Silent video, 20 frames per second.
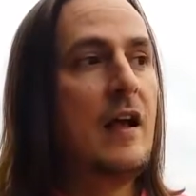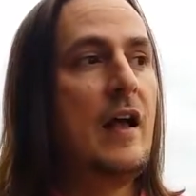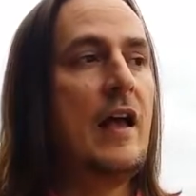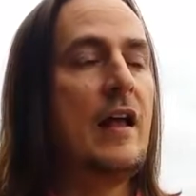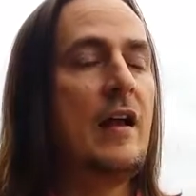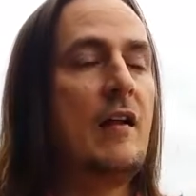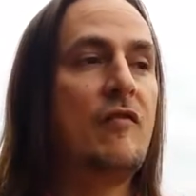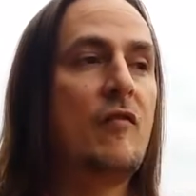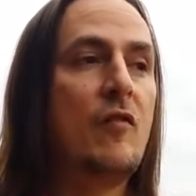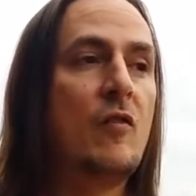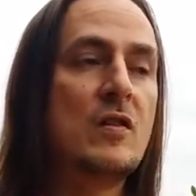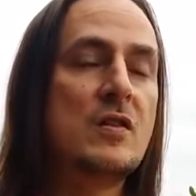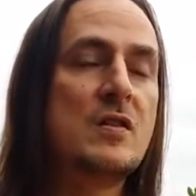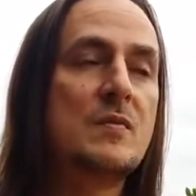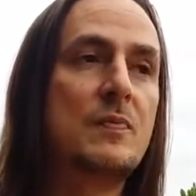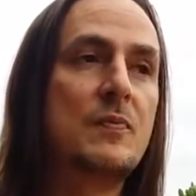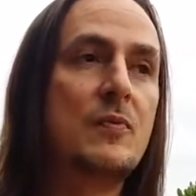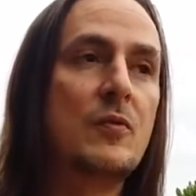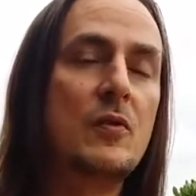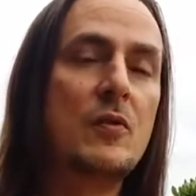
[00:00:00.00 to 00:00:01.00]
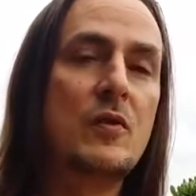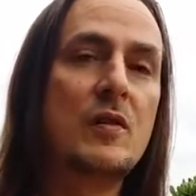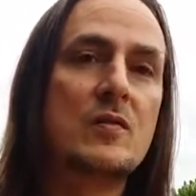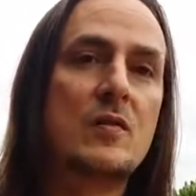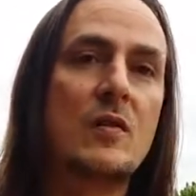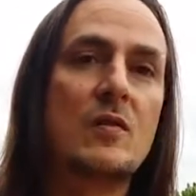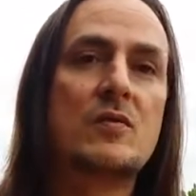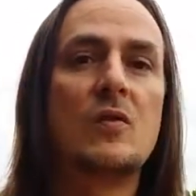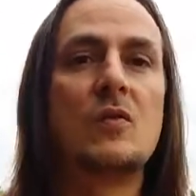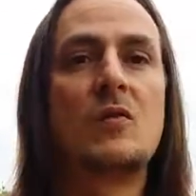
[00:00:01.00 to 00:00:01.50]
And of course, Pluto is
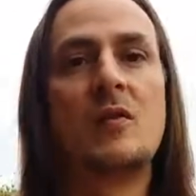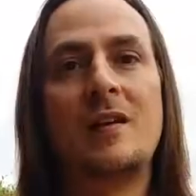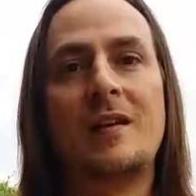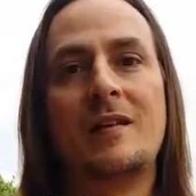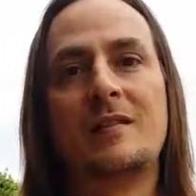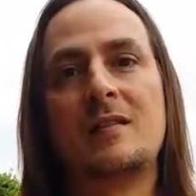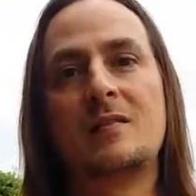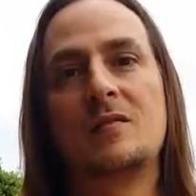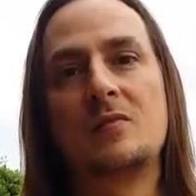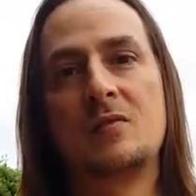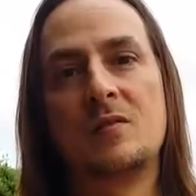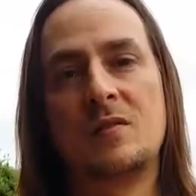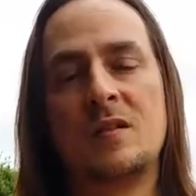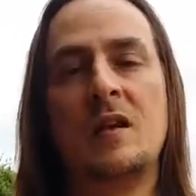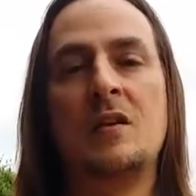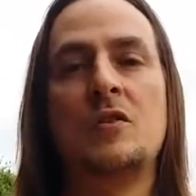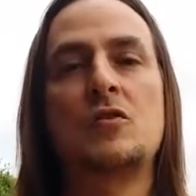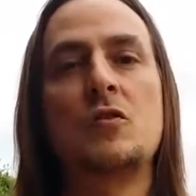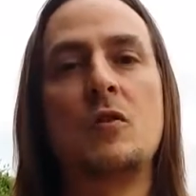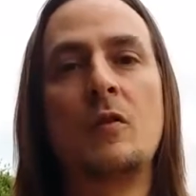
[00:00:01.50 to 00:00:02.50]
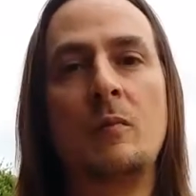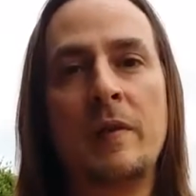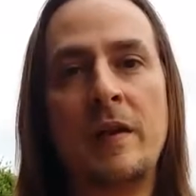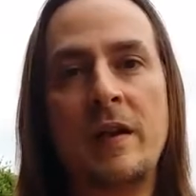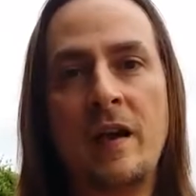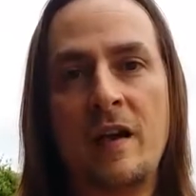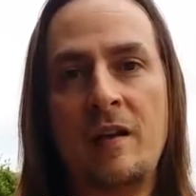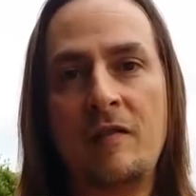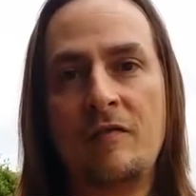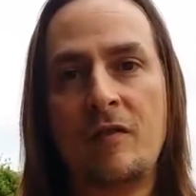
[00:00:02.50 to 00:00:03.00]
also connected to sexual
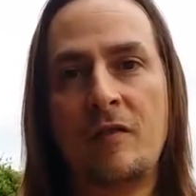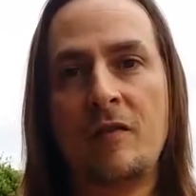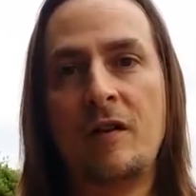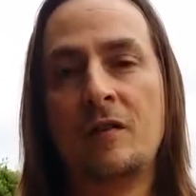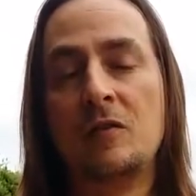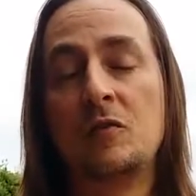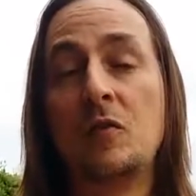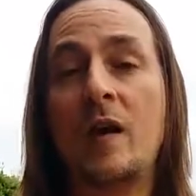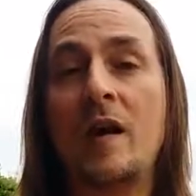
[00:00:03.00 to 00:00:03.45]
behavior and to